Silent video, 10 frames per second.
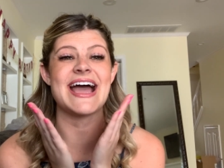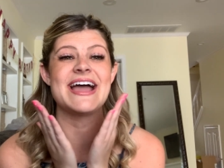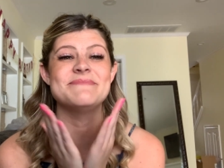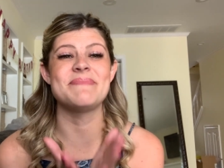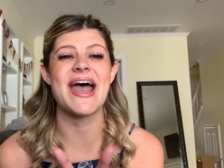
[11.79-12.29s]

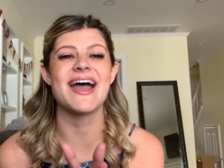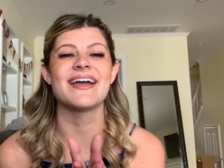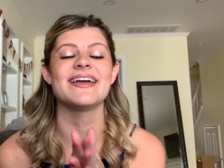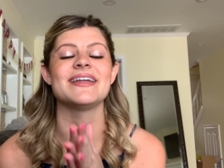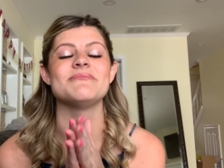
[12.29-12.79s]
I'm
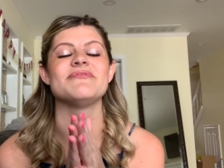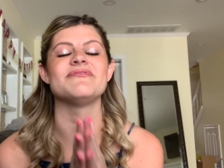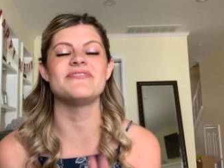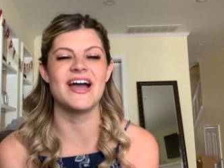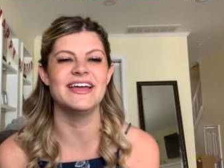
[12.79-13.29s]
back and I'm
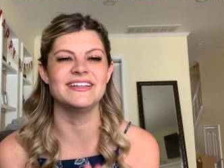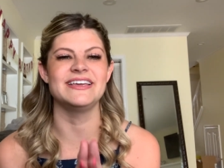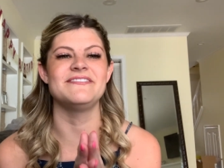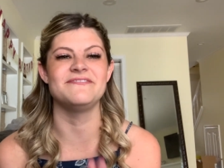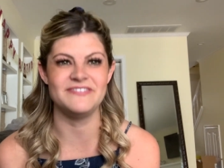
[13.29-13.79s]

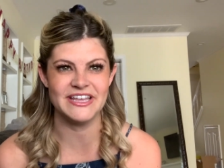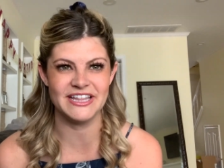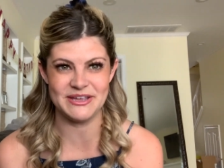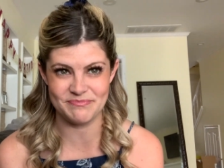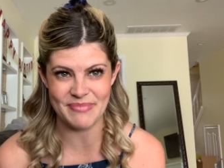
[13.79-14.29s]
finally
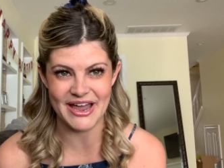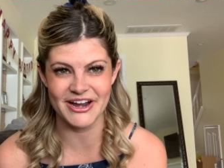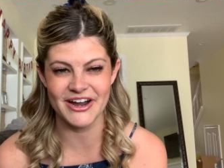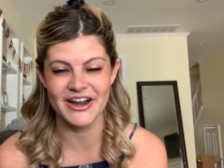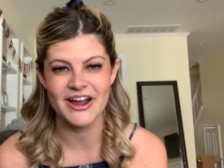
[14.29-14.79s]
feeling
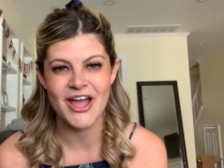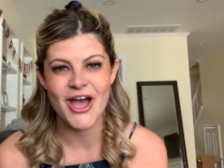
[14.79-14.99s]
better.